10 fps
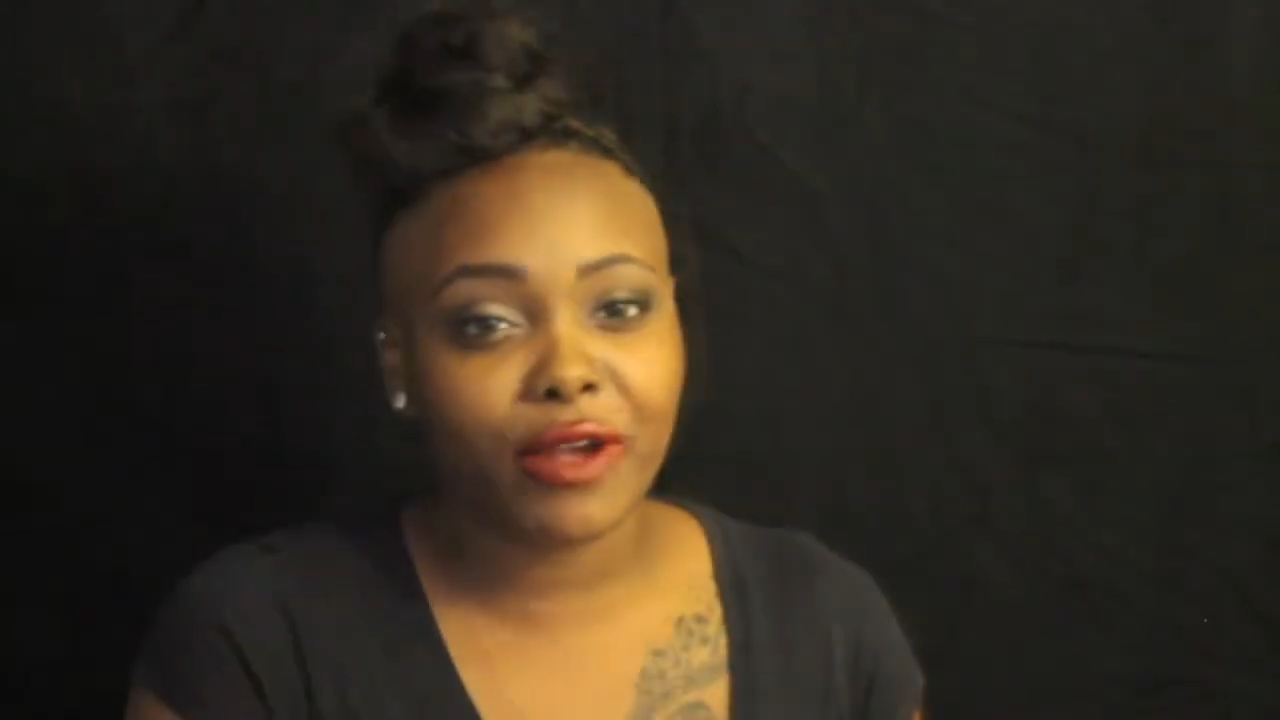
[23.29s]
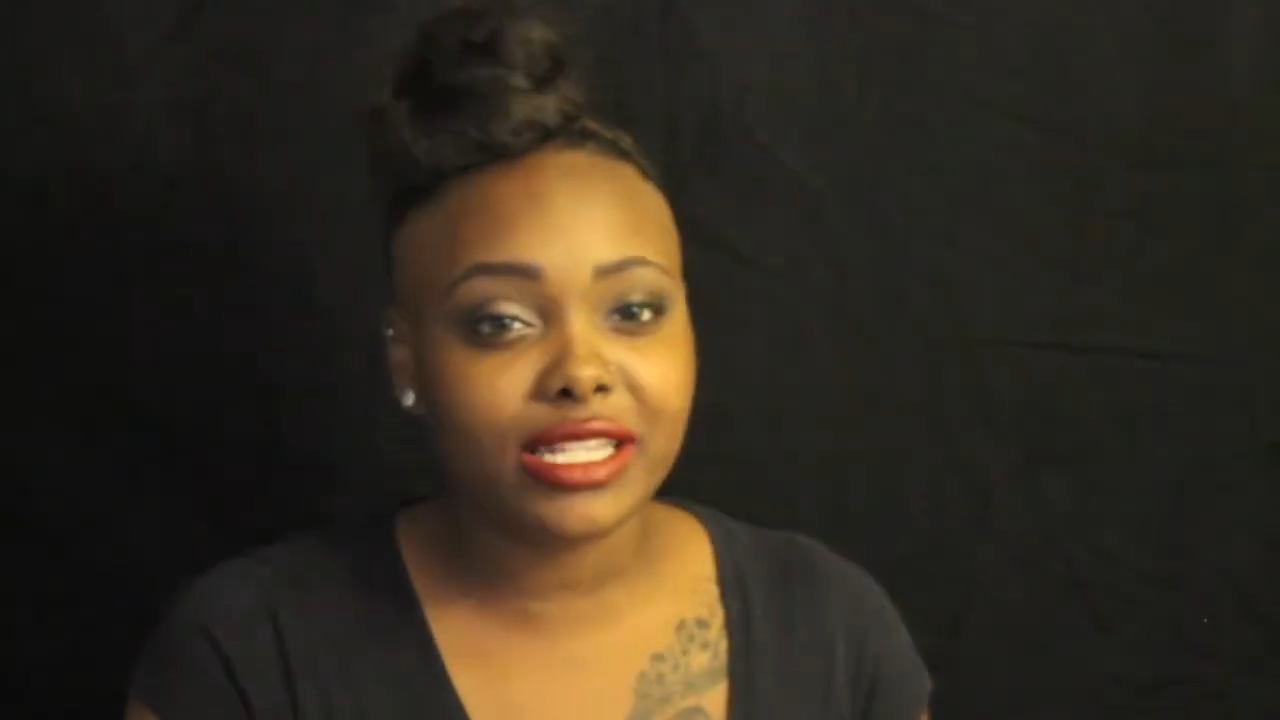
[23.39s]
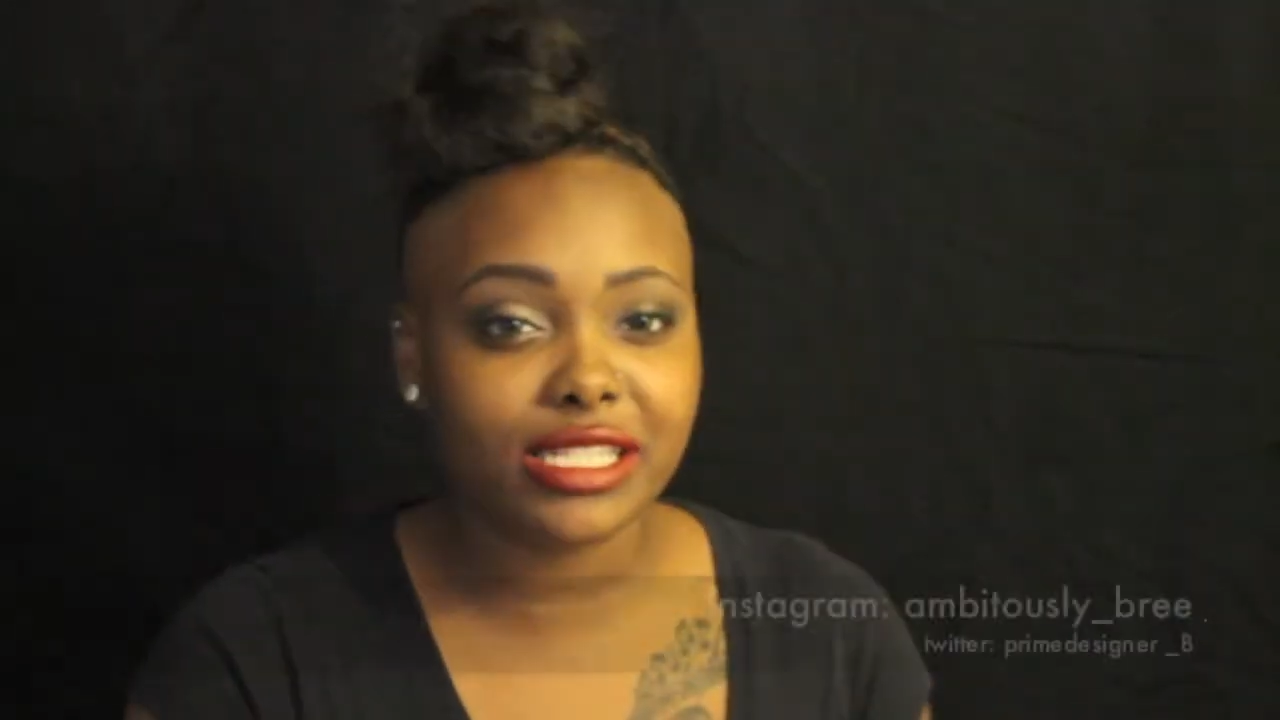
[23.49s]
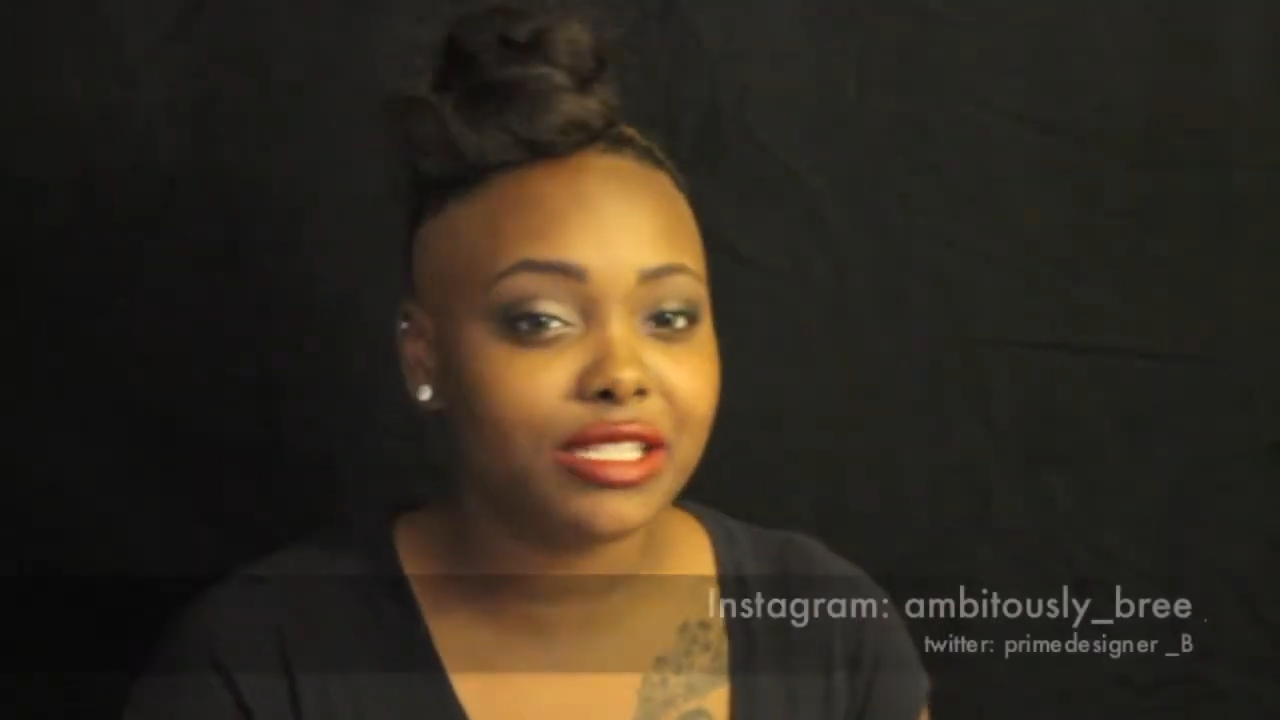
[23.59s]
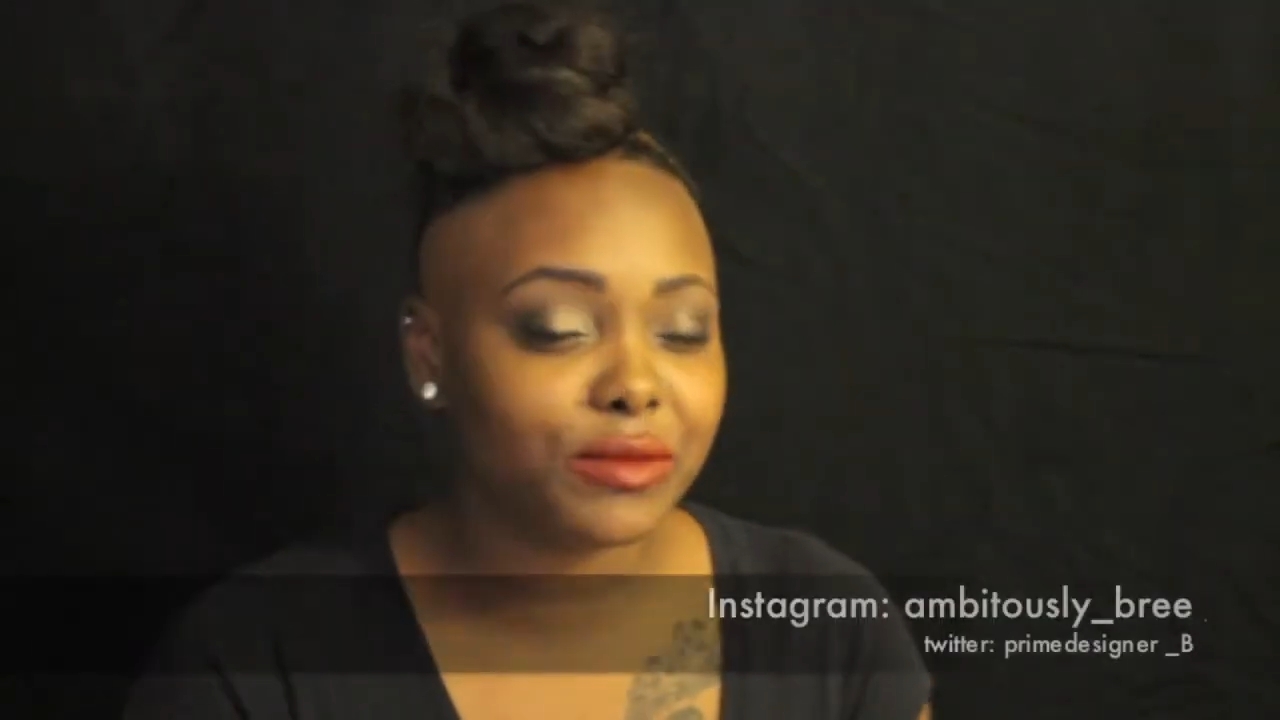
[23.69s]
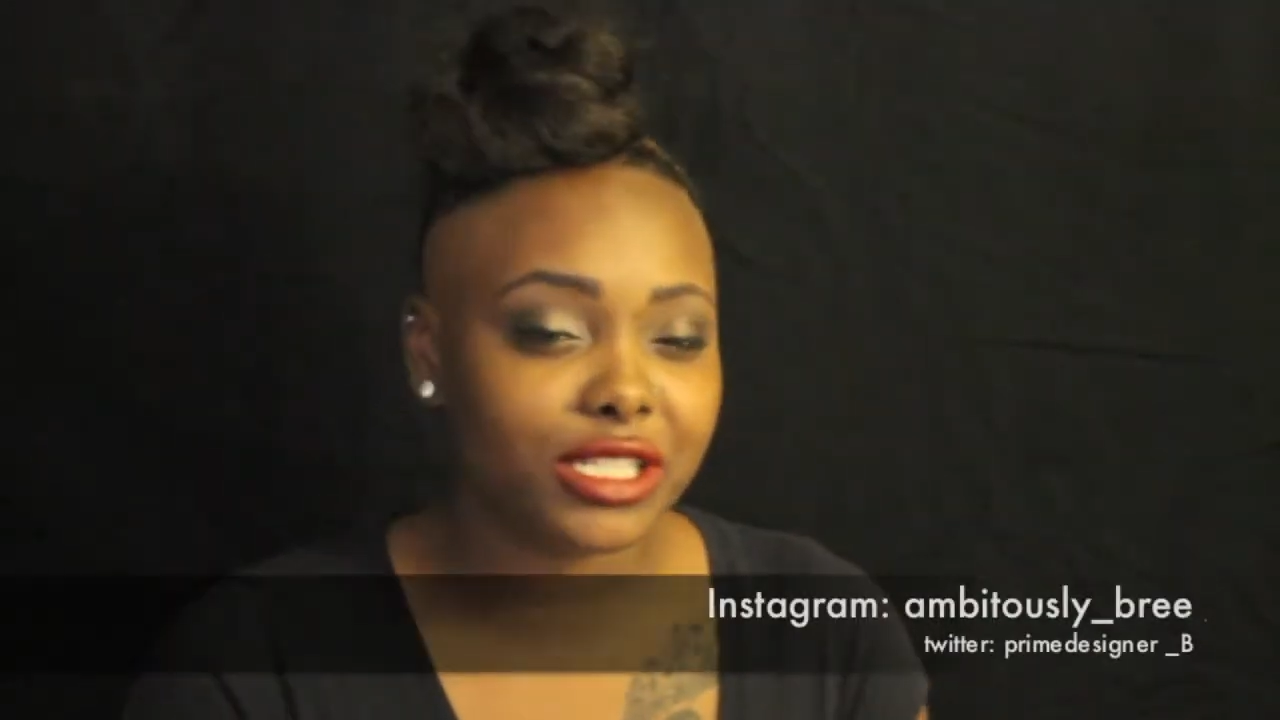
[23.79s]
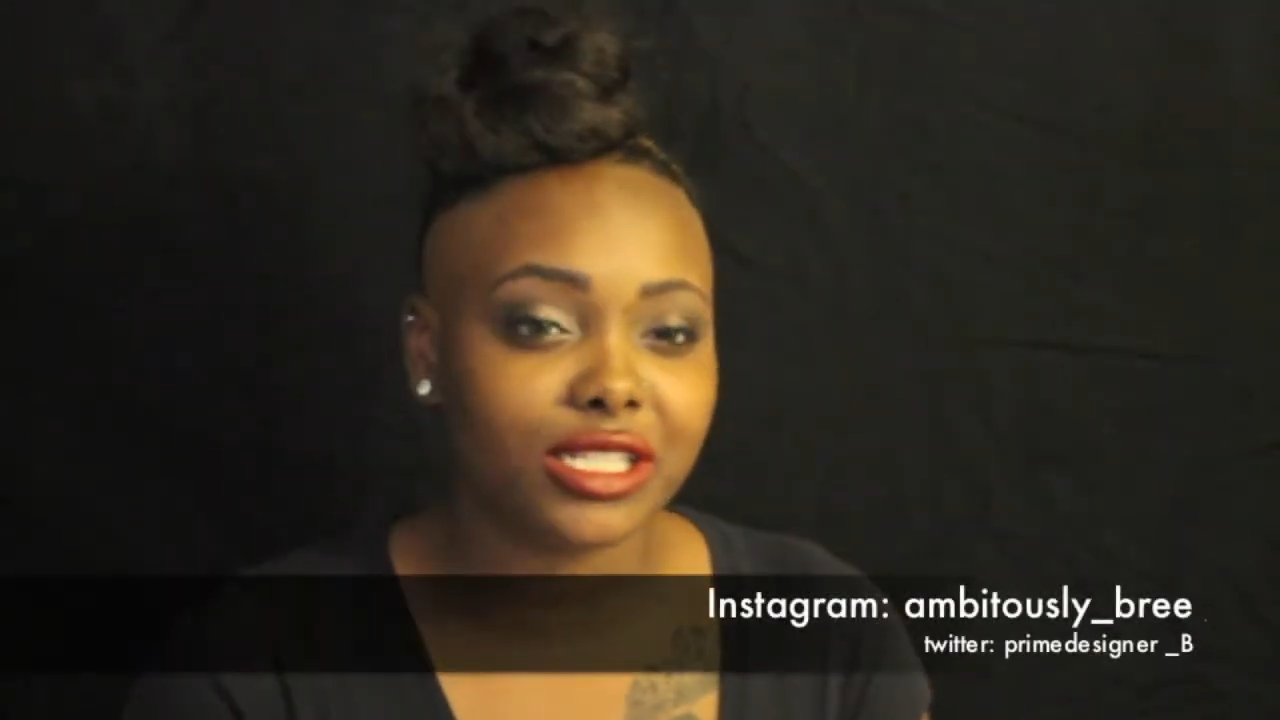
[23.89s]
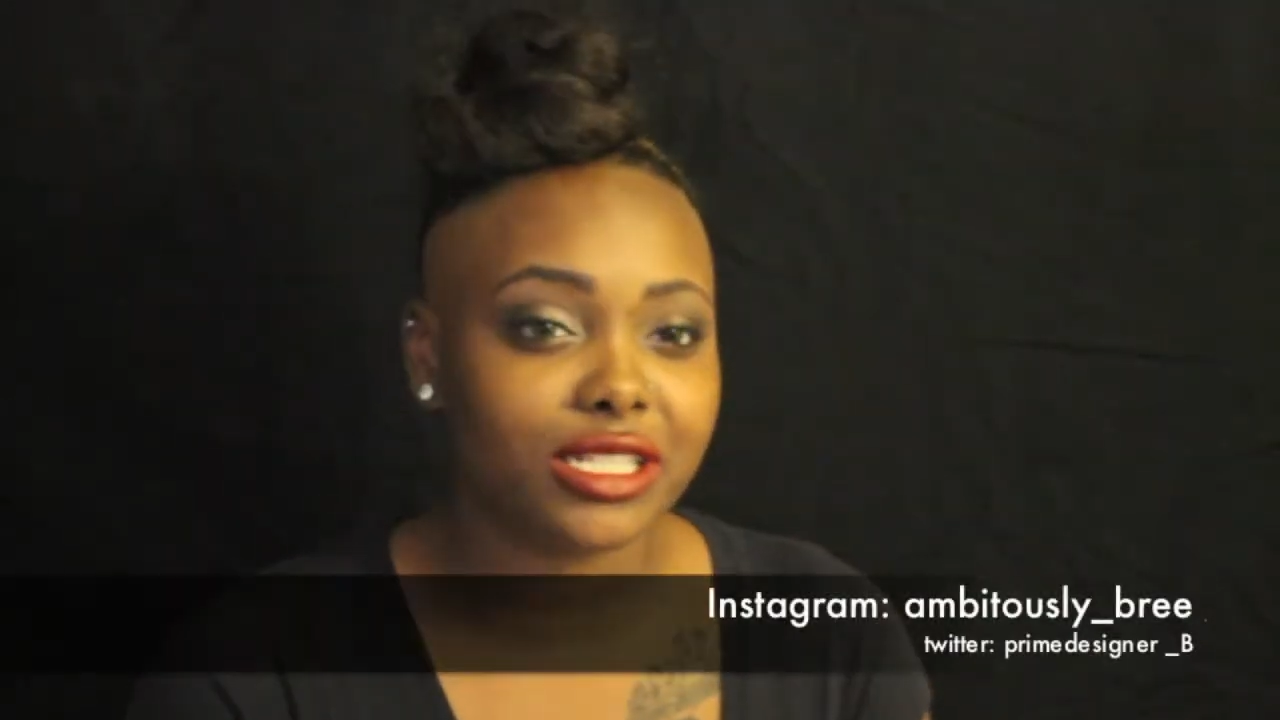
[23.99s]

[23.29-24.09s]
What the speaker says: Racism is